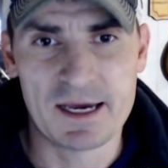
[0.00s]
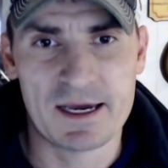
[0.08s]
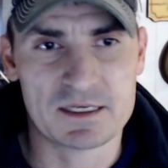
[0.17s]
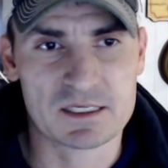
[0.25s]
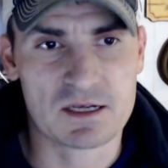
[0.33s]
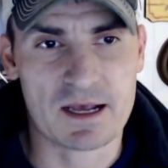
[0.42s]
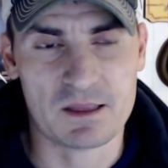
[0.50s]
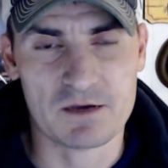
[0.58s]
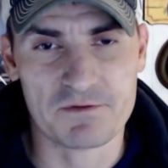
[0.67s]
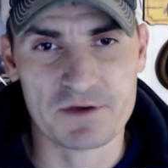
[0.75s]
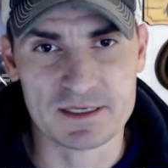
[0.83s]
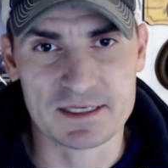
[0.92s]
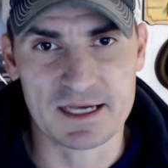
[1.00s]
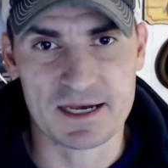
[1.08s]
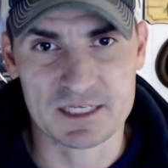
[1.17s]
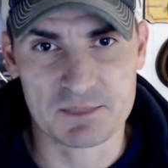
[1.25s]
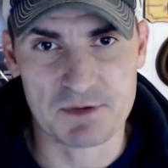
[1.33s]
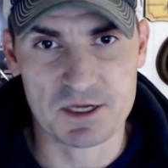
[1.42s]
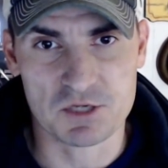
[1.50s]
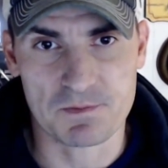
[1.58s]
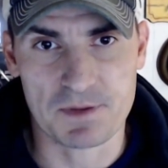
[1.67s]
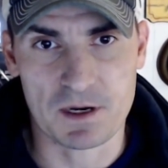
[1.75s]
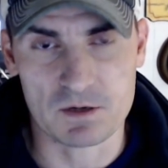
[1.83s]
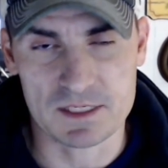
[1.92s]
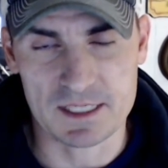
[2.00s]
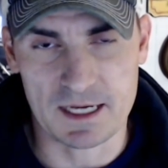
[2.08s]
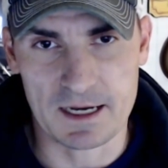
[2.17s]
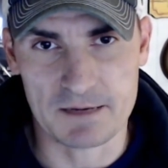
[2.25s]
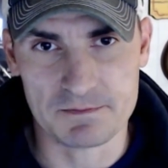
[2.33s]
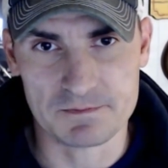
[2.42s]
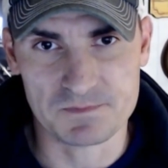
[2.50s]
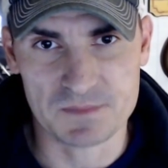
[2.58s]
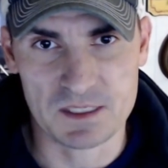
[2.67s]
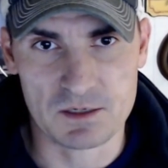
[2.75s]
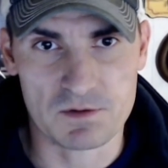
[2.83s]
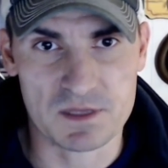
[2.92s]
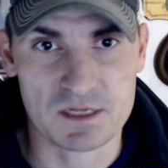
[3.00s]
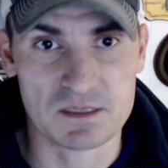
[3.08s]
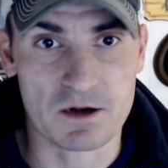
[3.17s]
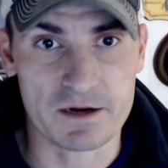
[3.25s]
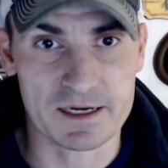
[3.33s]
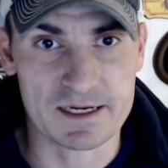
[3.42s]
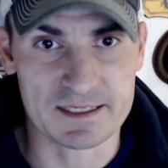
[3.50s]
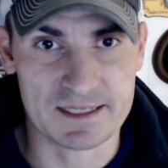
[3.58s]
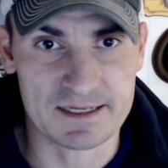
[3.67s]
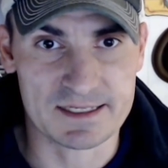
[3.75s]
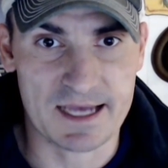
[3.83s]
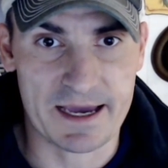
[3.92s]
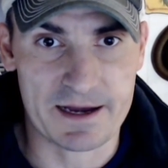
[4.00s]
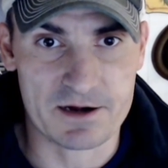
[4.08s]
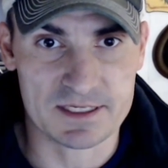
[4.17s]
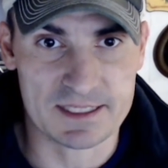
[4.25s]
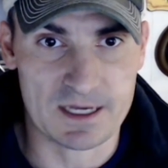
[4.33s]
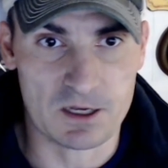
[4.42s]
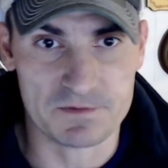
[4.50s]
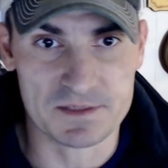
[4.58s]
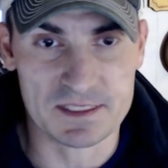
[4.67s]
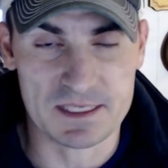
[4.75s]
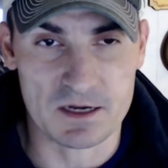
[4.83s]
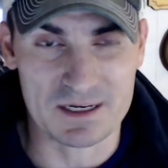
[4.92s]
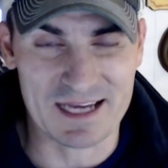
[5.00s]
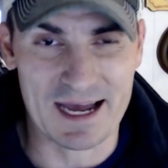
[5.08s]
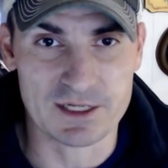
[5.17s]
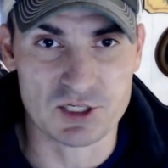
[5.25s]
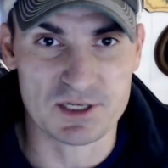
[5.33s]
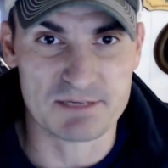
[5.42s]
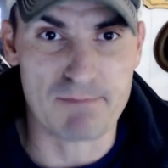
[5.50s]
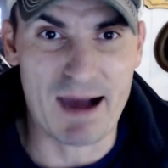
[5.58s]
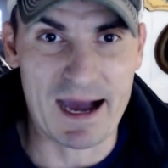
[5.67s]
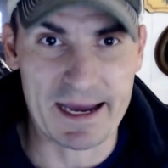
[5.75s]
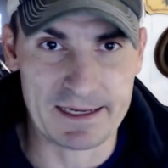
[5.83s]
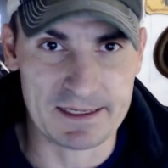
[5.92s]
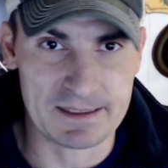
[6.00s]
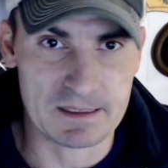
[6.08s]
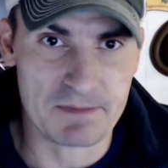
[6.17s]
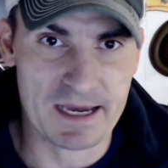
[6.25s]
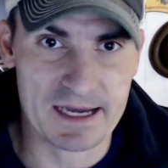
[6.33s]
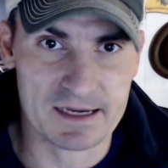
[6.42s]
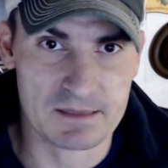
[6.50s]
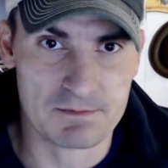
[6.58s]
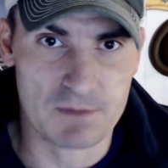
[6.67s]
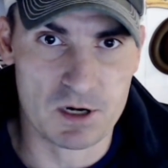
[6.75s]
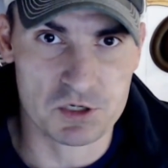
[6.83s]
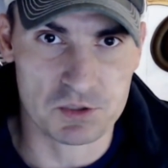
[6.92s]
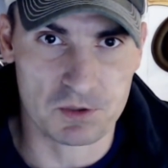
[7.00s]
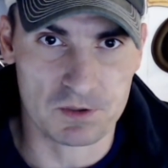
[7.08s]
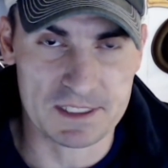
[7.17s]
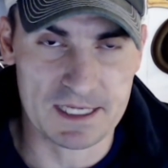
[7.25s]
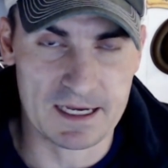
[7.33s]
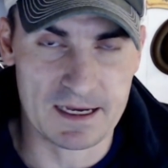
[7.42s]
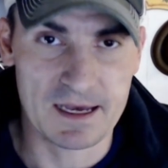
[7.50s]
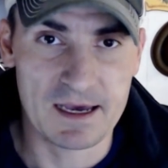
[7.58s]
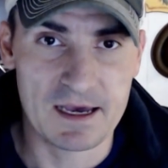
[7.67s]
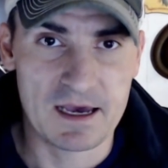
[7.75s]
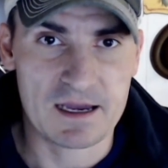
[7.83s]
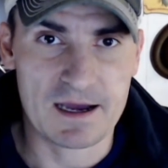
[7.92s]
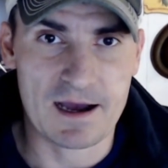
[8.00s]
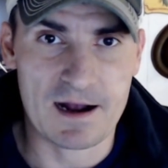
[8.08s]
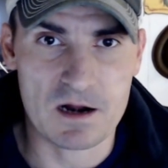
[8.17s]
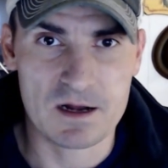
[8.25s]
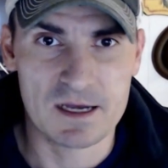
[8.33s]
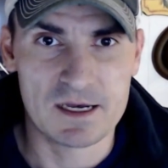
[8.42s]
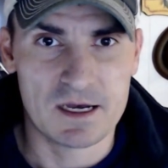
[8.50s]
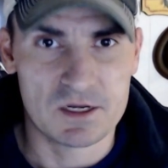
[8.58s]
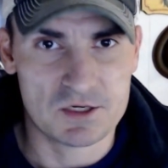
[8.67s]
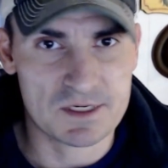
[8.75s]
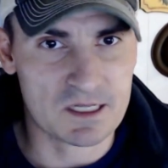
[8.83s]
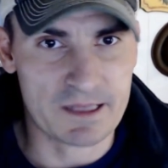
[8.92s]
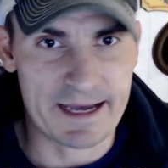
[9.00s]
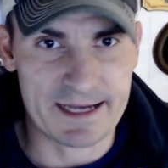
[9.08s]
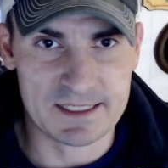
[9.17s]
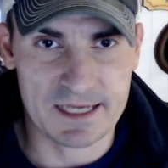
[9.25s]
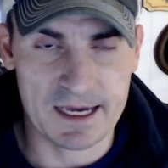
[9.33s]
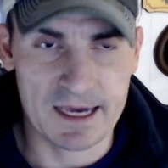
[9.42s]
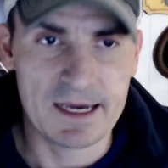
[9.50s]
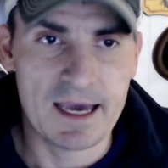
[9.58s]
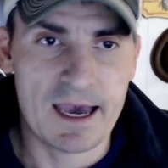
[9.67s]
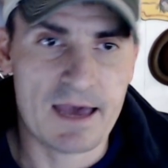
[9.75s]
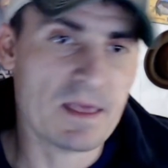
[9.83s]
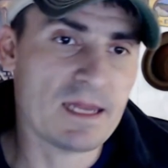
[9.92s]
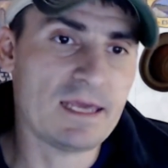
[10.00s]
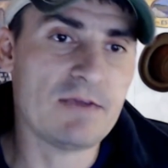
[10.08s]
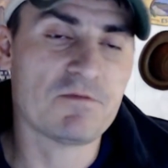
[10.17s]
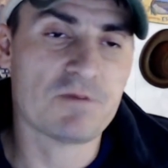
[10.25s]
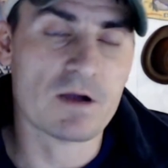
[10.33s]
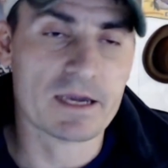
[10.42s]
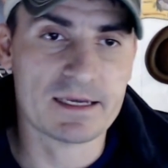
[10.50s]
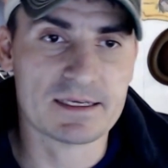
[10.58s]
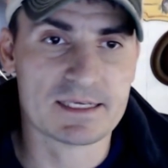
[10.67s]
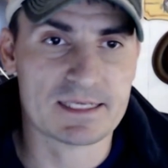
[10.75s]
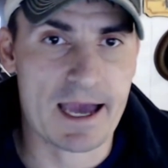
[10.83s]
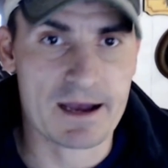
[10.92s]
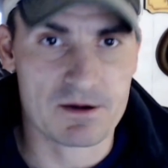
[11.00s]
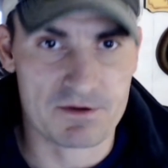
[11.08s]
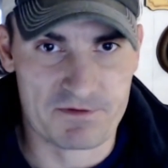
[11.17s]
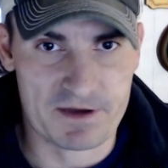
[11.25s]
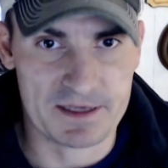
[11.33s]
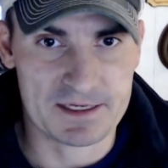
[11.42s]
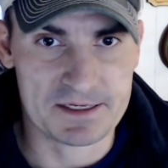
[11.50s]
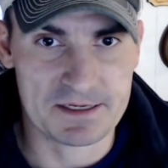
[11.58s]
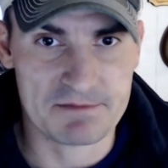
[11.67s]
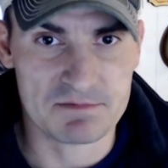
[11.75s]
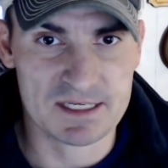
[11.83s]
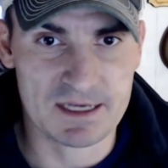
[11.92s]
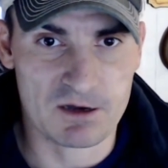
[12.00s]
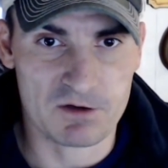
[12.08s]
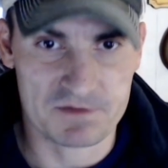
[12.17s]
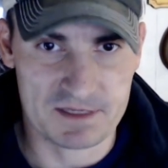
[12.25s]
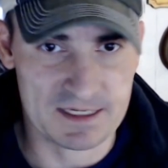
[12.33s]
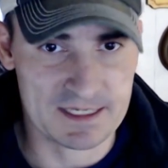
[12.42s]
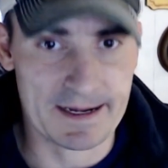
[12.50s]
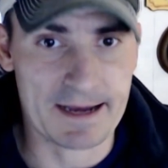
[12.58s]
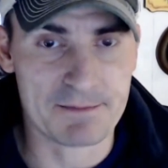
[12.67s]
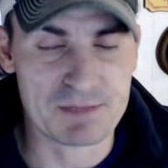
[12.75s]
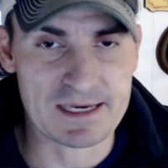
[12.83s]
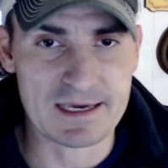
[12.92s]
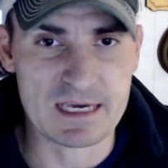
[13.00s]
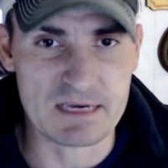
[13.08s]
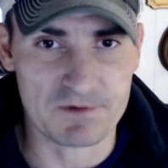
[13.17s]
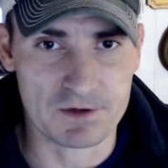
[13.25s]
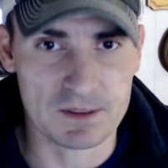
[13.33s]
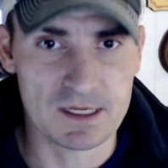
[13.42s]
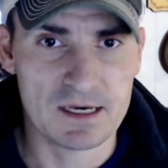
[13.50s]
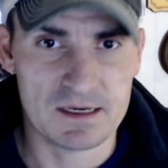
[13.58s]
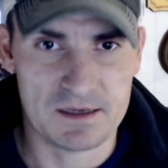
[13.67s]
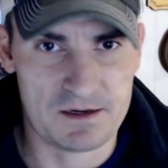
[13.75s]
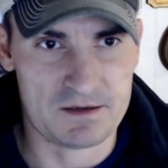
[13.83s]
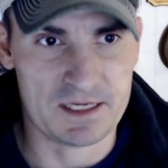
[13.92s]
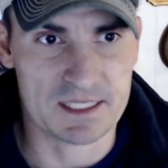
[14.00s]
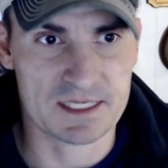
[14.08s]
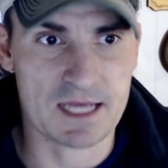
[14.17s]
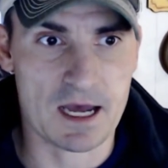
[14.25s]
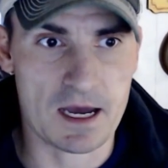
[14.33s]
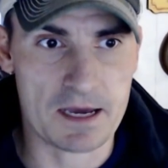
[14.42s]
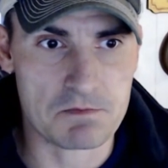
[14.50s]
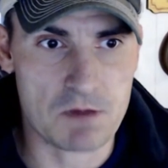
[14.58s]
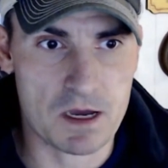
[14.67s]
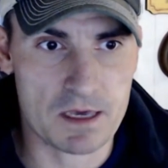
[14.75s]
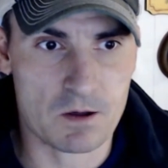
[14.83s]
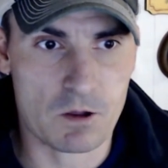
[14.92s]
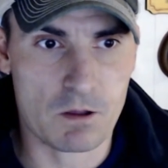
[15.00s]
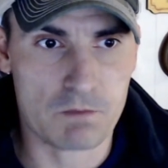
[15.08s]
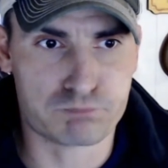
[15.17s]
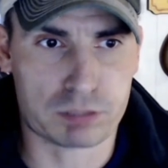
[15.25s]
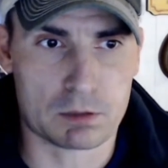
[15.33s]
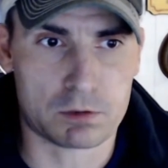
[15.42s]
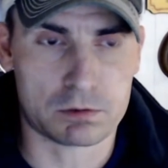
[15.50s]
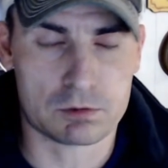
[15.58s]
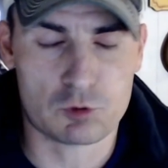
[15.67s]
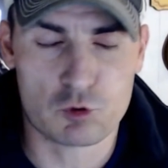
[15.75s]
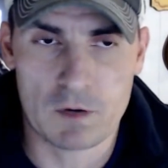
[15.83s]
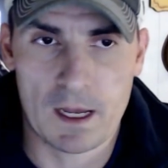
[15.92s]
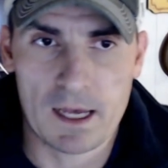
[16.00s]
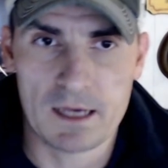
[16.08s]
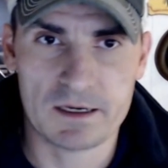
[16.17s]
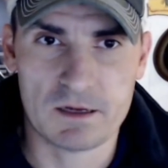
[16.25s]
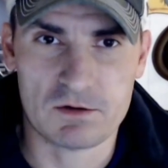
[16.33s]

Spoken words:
I love his speech about, the darkness inside ourselves, the unconscious mind in the back of the marshal's car. Just classic. And then he fucking sacrifices himself to stop the evil. It's time, Michael. Boom.